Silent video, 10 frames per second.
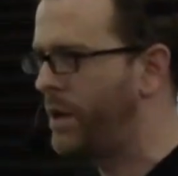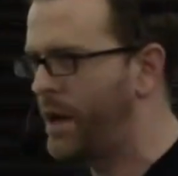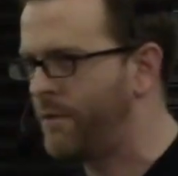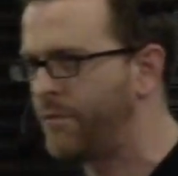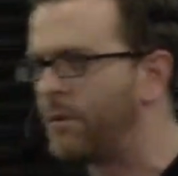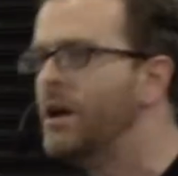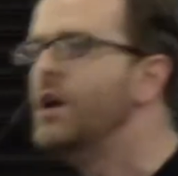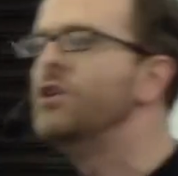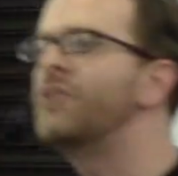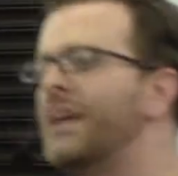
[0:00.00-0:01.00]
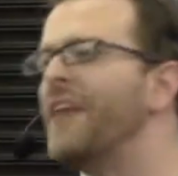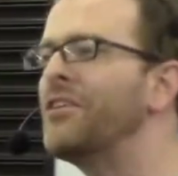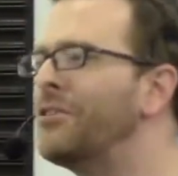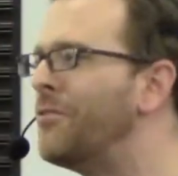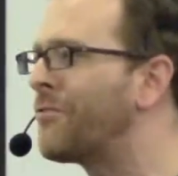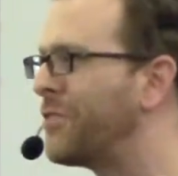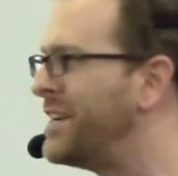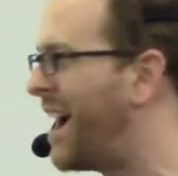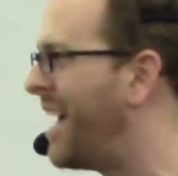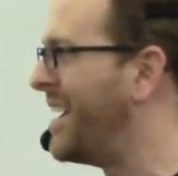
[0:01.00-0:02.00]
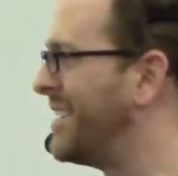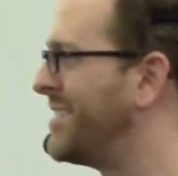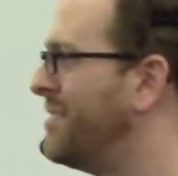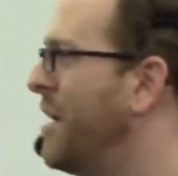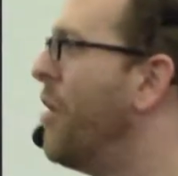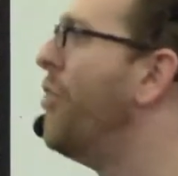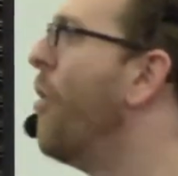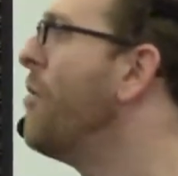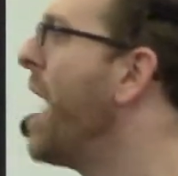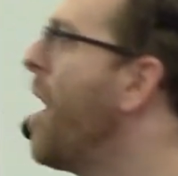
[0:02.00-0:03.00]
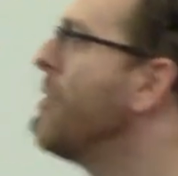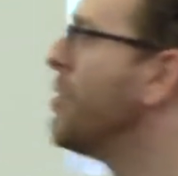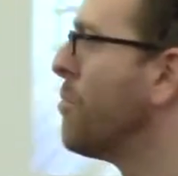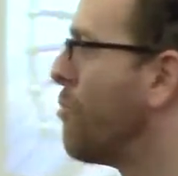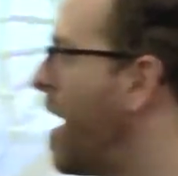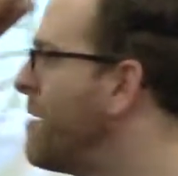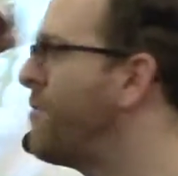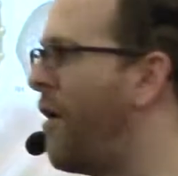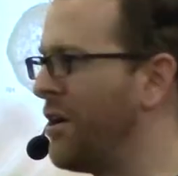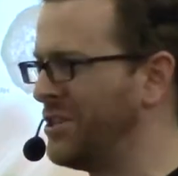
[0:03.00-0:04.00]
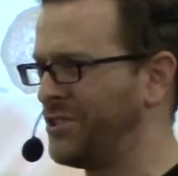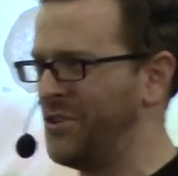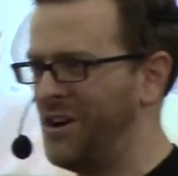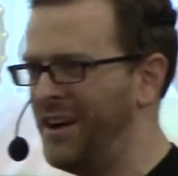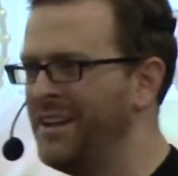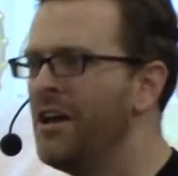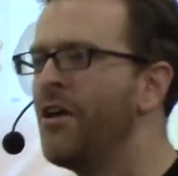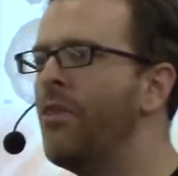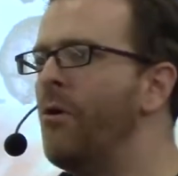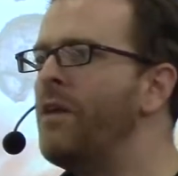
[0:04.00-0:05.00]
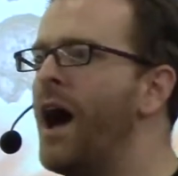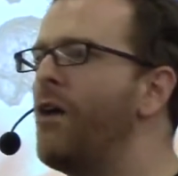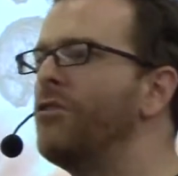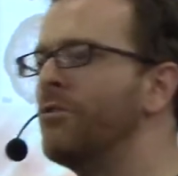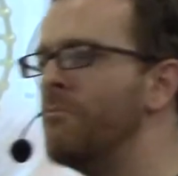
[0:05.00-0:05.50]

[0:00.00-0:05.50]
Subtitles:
whatever. You get on the gluten-free diet. Though now your brain fog is gone, though now your